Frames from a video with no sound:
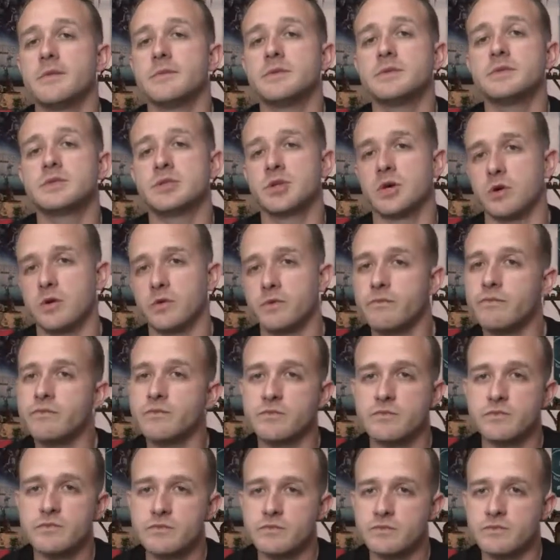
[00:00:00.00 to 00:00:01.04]
So
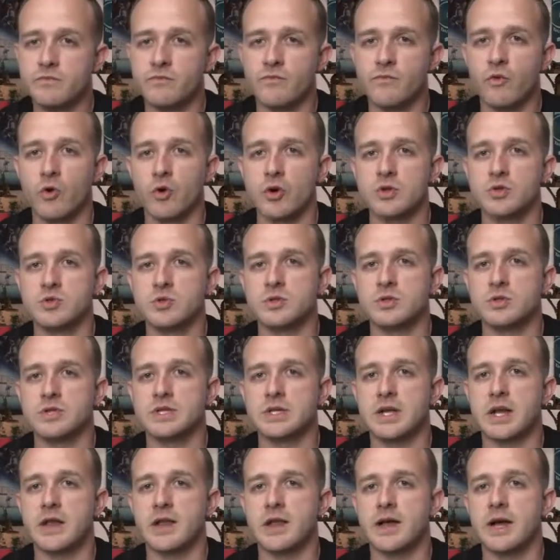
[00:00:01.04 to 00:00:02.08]
Forge World
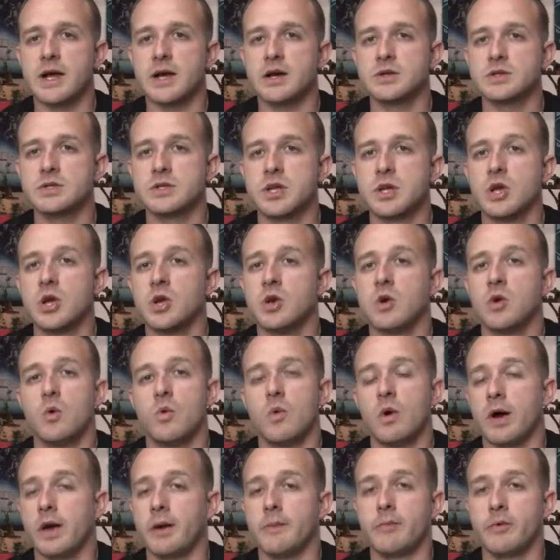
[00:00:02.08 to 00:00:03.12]
side of the house,
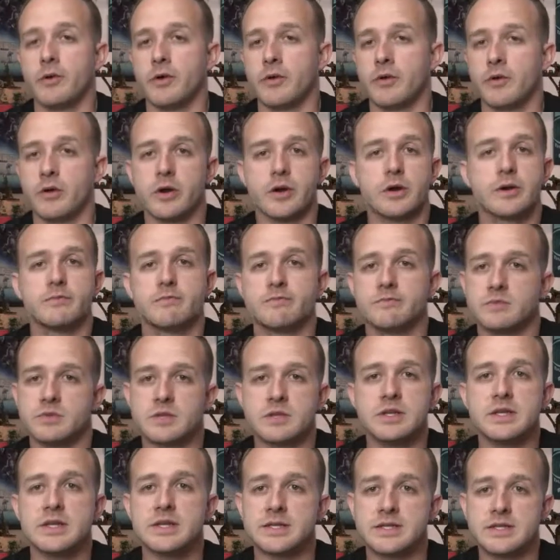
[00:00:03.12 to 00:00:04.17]
why Preorder?
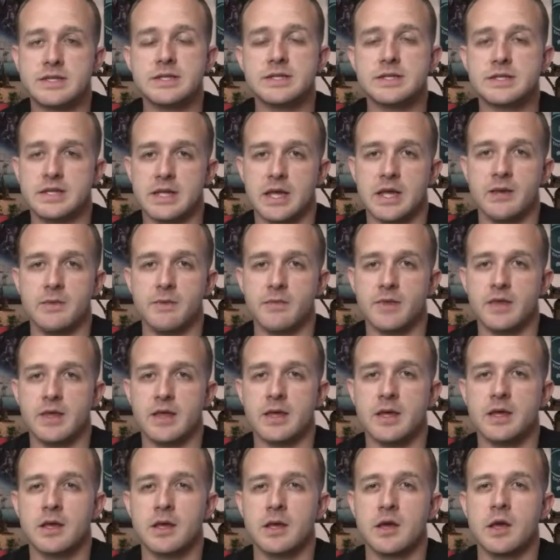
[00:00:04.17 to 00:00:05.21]
It's the same
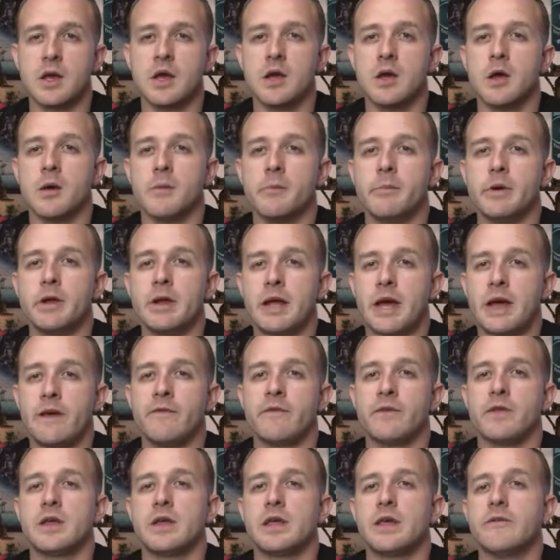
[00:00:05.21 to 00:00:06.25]
thing, but I
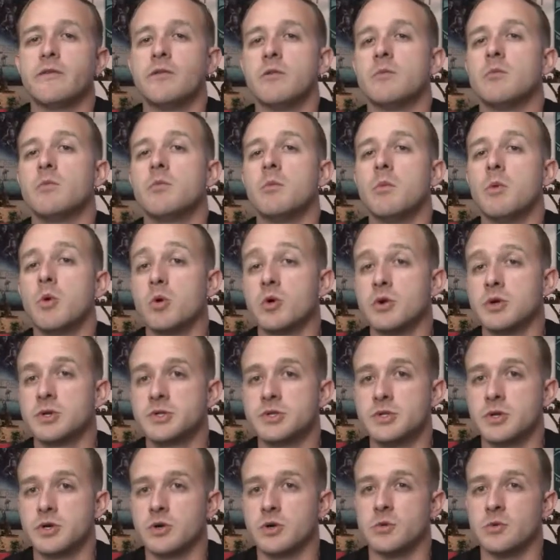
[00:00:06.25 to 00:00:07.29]
feel like even more
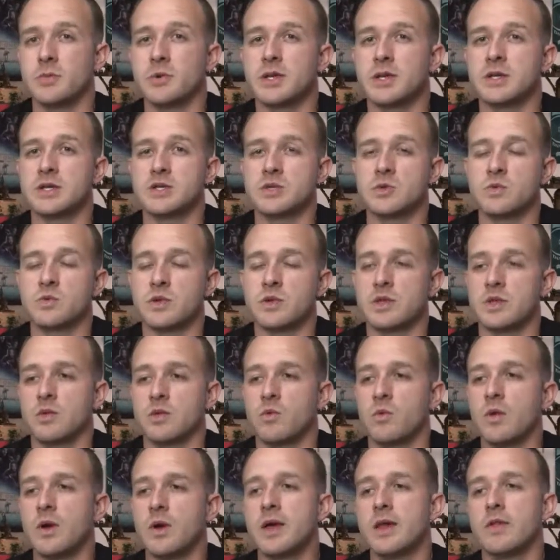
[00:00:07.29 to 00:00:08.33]
so because with the
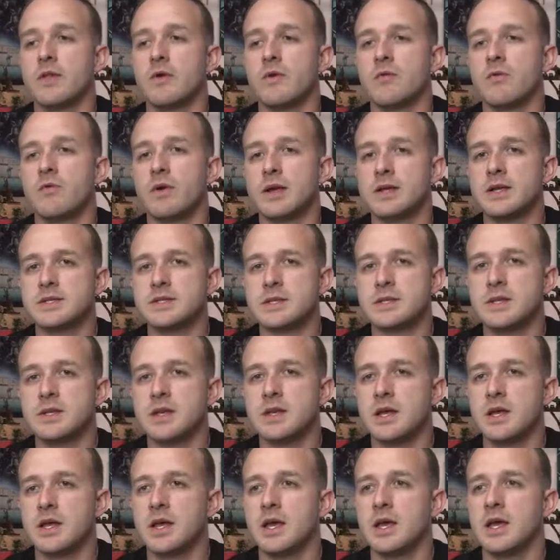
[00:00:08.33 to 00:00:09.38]
way the
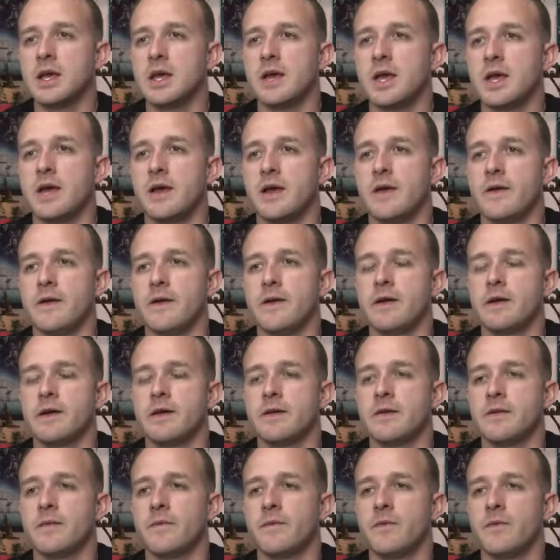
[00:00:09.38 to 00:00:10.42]
resin
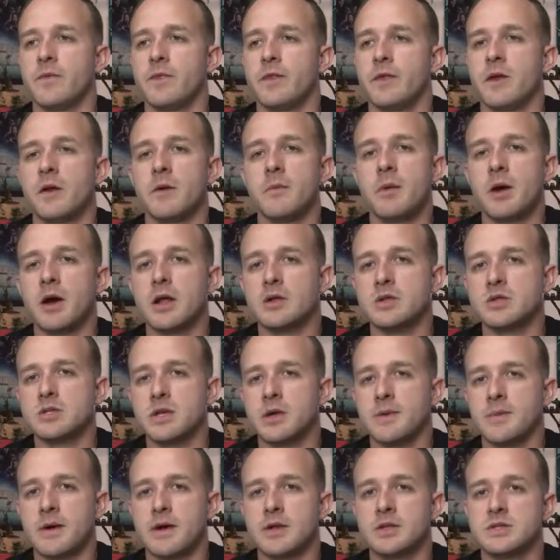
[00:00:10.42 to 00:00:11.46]
and their models
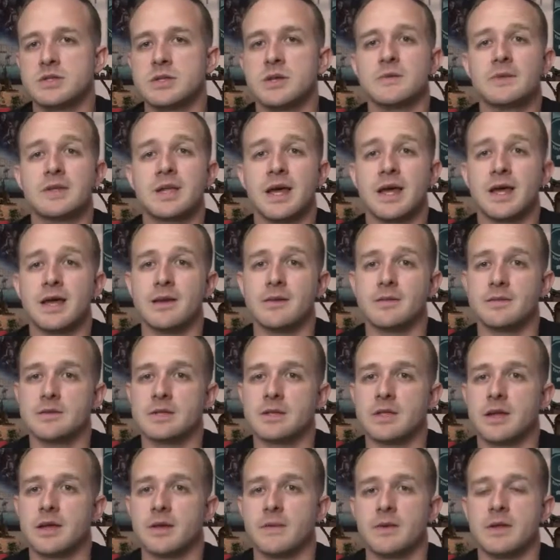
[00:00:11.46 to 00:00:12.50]
come out,
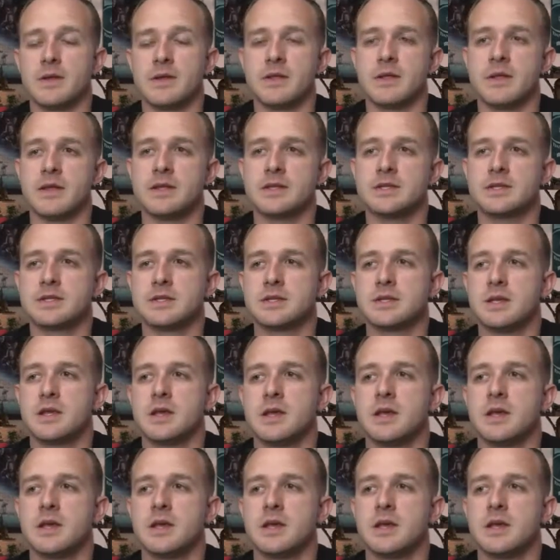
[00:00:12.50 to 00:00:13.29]
sometimes it's